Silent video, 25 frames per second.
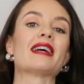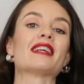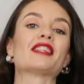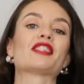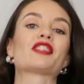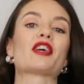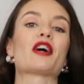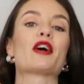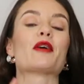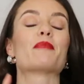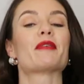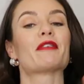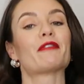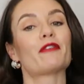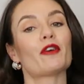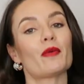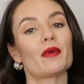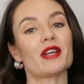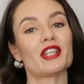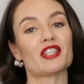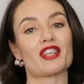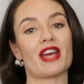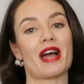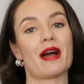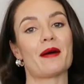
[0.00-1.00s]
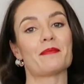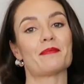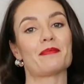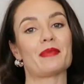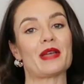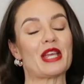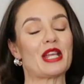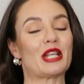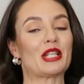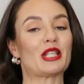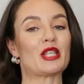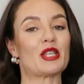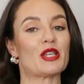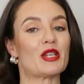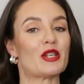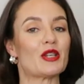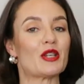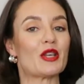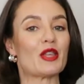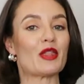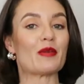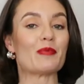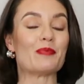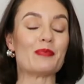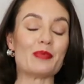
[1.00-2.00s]
So before we jump
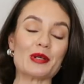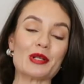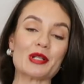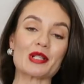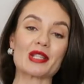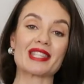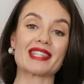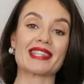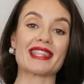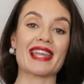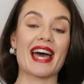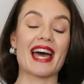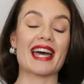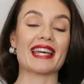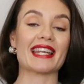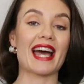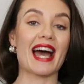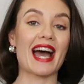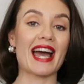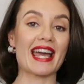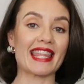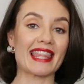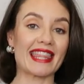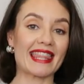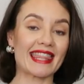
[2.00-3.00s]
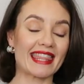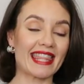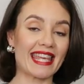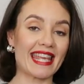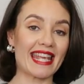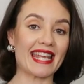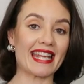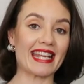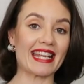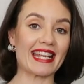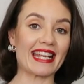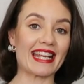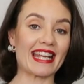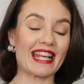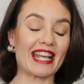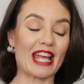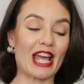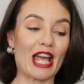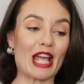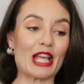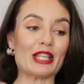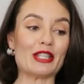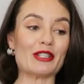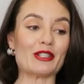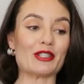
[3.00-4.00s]
into the boots that I
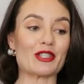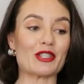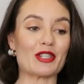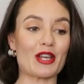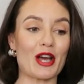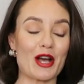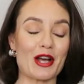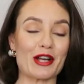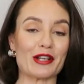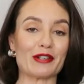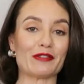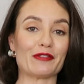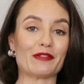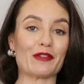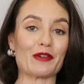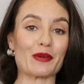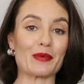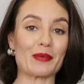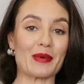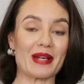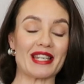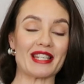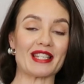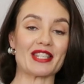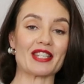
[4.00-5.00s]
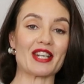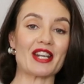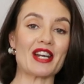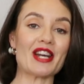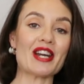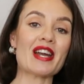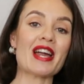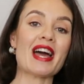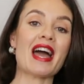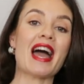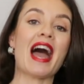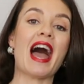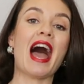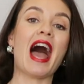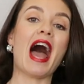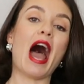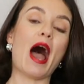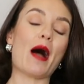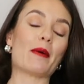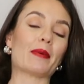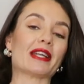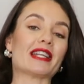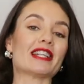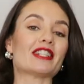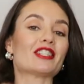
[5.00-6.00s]
think you should own for winter,
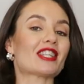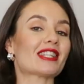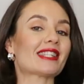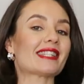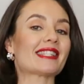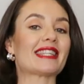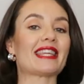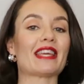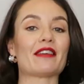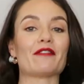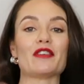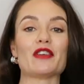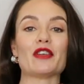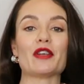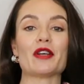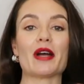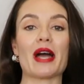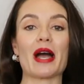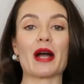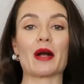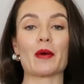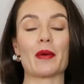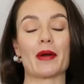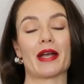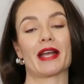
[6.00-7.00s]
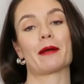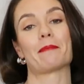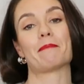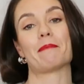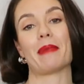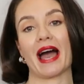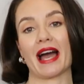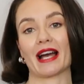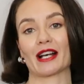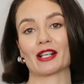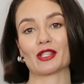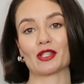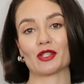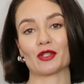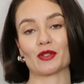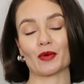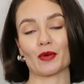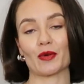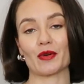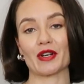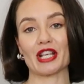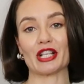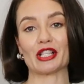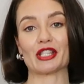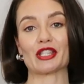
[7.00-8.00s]
I want to just give you a quick
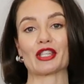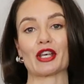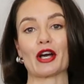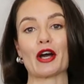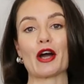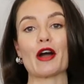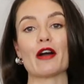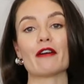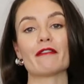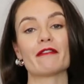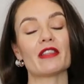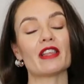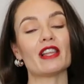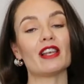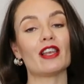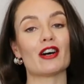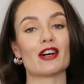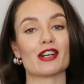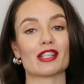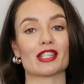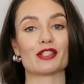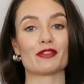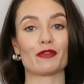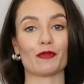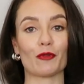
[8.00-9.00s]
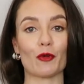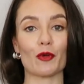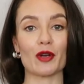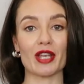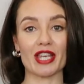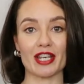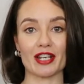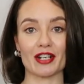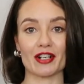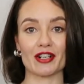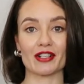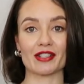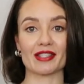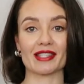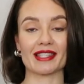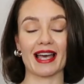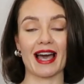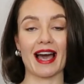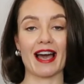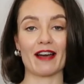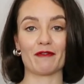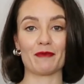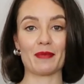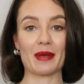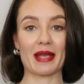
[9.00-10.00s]
backstory. So over the last 4 years,
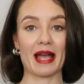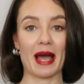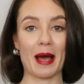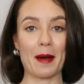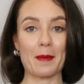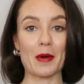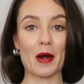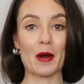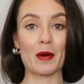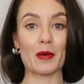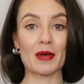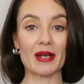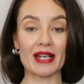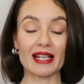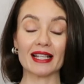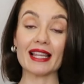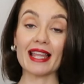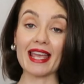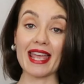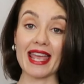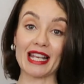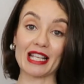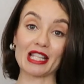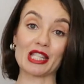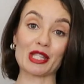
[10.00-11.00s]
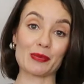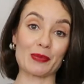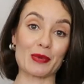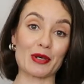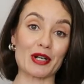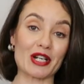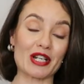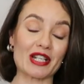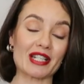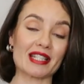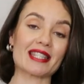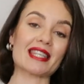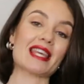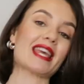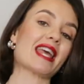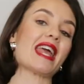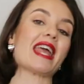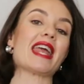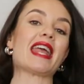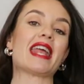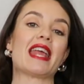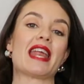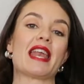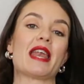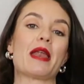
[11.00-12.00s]
I've become a real expert
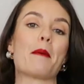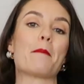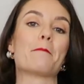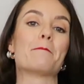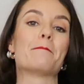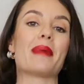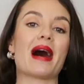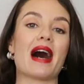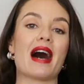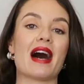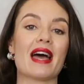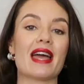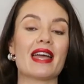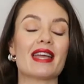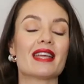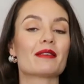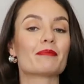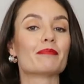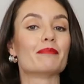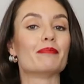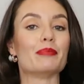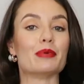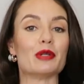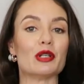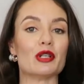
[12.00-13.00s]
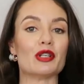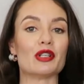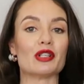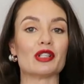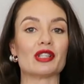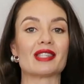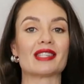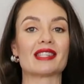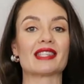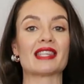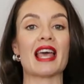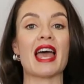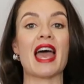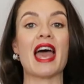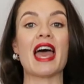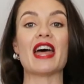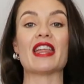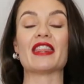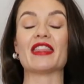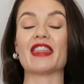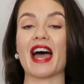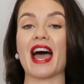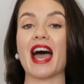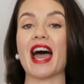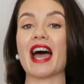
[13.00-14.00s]
in buying boots
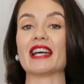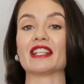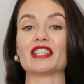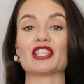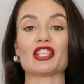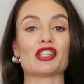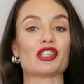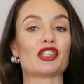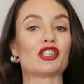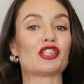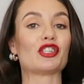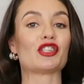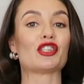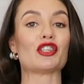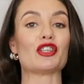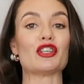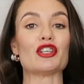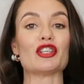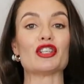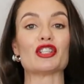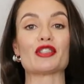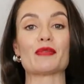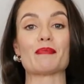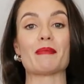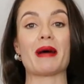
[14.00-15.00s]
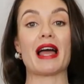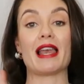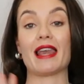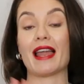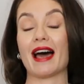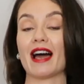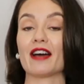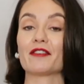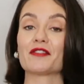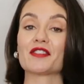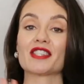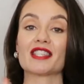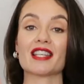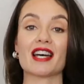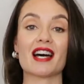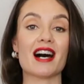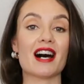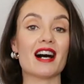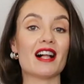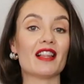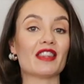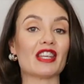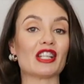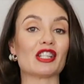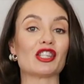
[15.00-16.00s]
that suit my
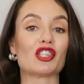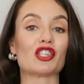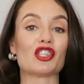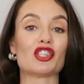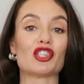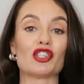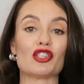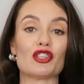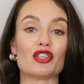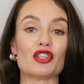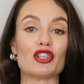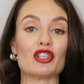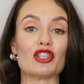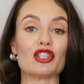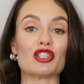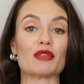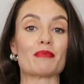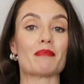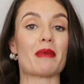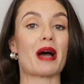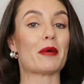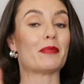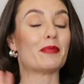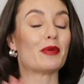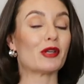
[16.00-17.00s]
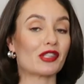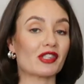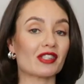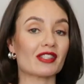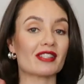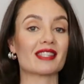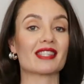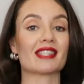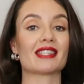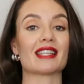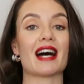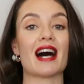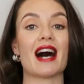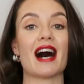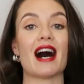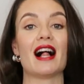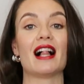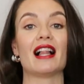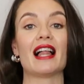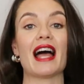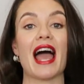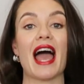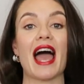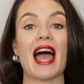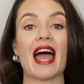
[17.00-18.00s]
lifestyle, that suit my personal
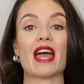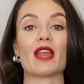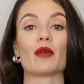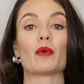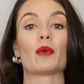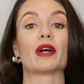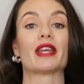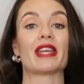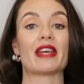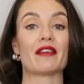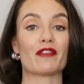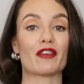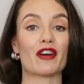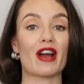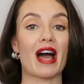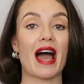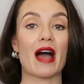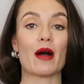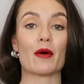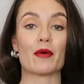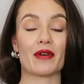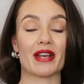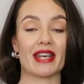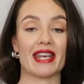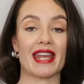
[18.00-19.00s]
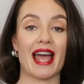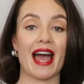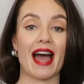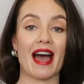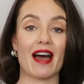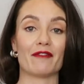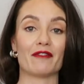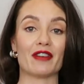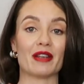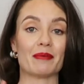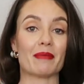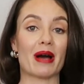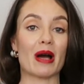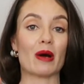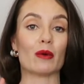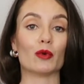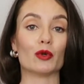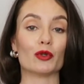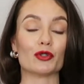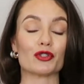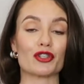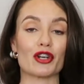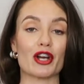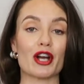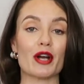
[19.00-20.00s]
style, and whatever I already have in my
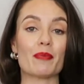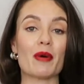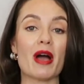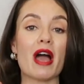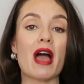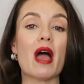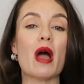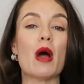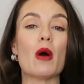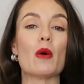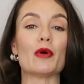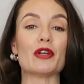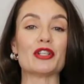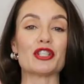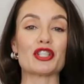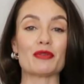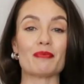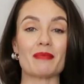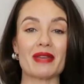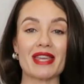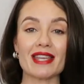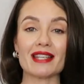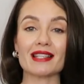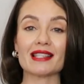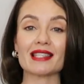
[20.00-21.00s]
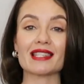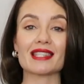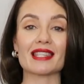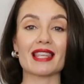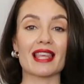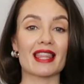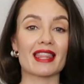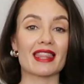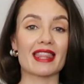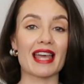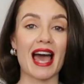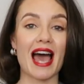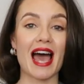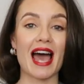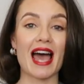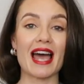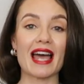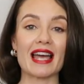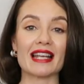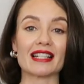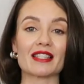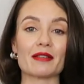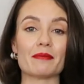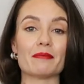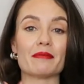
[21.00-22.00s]
wardrobe, which means
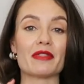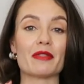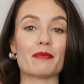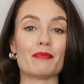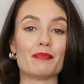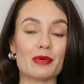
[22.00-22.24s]
that the